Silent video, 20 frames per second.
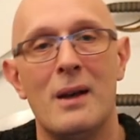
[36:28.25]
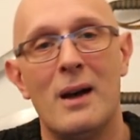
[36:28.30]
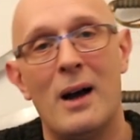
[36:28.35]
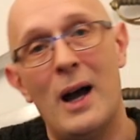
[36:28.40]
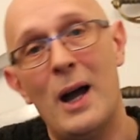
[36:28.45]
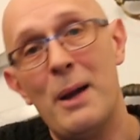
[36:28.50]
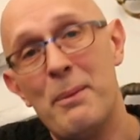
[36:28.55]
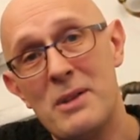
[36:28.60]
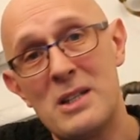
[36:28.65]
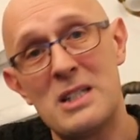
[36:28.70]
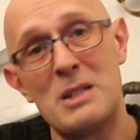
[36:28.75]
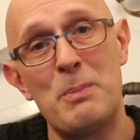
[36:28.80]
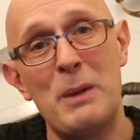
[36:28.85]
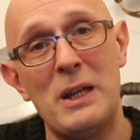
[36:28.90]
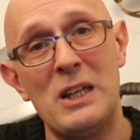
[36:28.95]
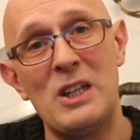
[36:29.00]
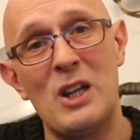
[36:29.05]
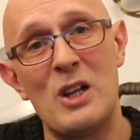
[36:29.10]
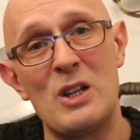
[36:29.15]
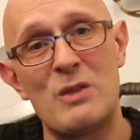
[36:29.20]
I hope this has
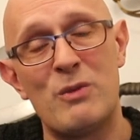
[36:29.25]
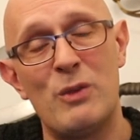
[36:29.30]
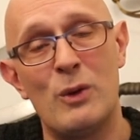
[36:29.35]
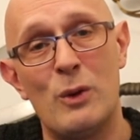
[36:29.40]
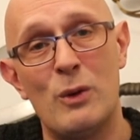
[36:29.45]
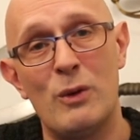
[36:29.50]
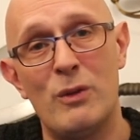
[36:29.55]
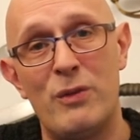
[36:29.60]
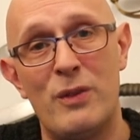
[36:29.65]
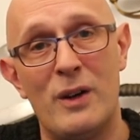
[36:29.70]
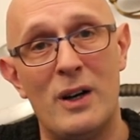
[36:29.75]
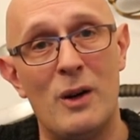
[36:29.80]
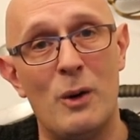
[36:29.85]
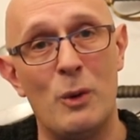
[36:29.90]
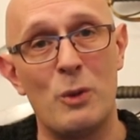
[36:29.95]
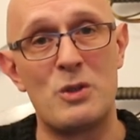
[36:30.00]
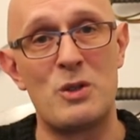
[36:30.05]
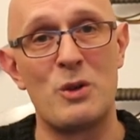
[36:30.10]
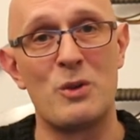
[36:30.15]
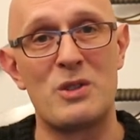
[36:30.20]
been useful for
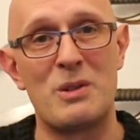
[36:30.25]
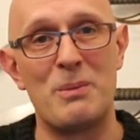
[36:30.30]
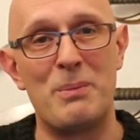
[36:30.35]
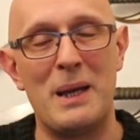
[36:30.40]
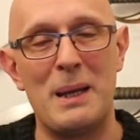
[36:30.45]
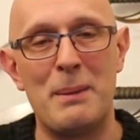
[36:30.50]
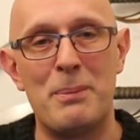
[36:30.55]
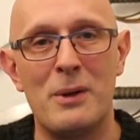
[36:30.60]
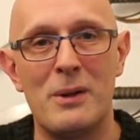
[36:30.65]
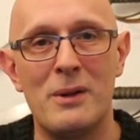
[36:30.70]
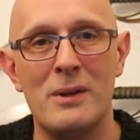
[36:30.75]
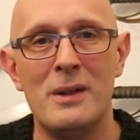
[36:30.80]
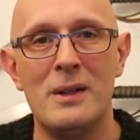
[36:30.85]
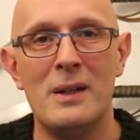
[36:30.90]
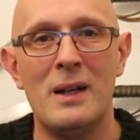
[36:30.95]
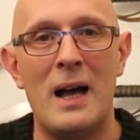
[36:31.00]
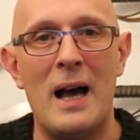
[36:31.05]
all sorts of people,